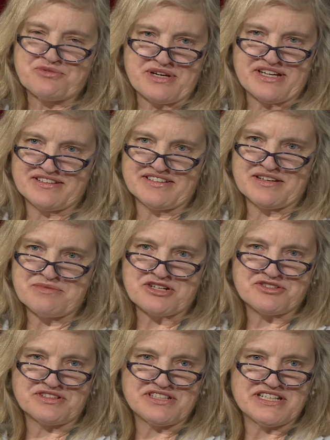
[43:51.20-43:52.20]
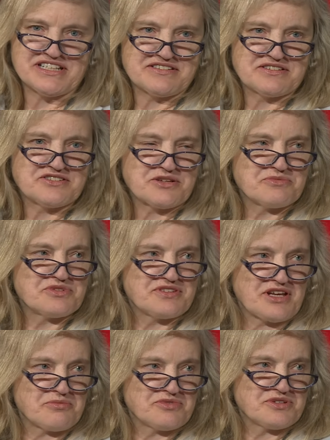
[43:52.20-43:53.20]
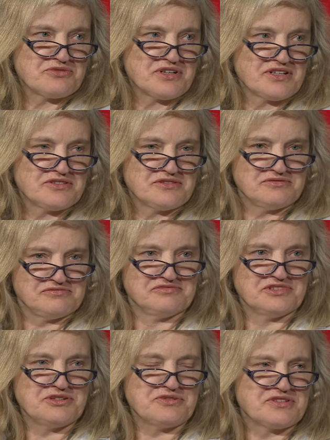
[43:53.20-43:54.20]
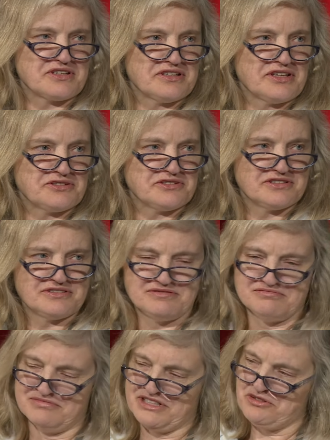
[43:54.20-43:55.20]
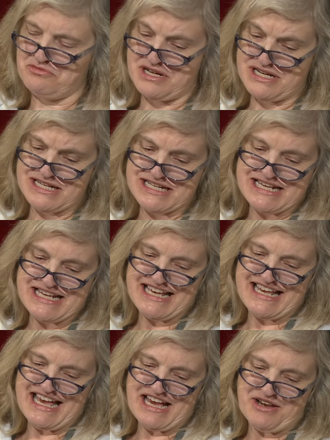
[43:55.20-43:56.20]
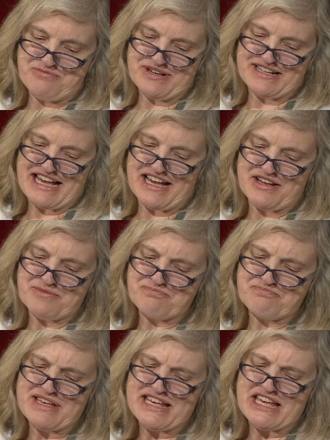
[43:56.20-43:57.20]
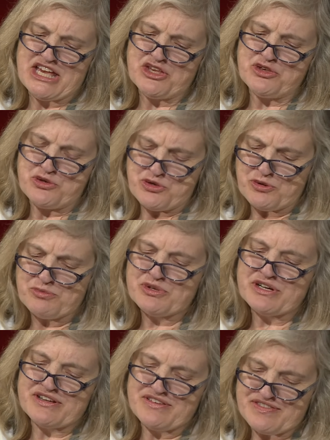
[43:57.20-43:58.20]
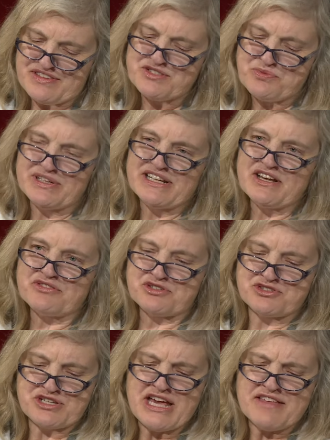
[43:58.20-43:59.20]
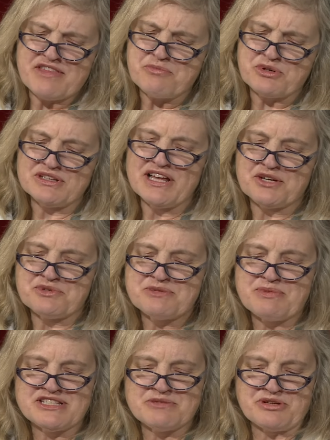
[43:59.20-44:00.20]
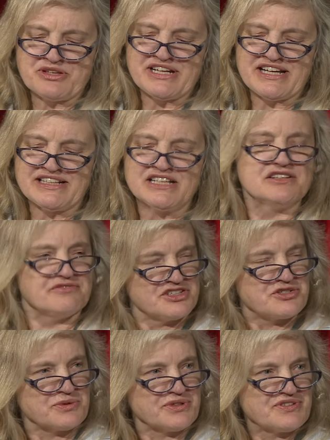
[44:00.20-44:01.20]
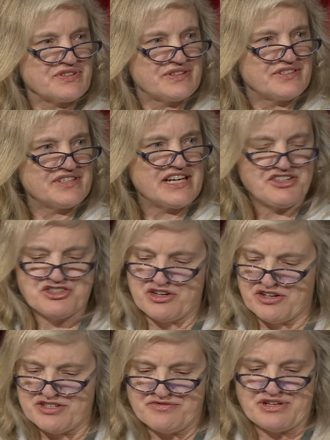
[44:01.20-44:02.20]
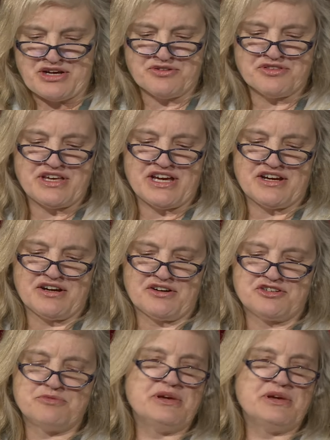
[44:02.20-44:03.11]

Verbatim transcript: I read, and I'm actually taking some steps in trying to reduce the clutter in my own mind, uh, but. Um, your book, this one and others, they put a lot of responsibility on individuals to take charge of their health care, to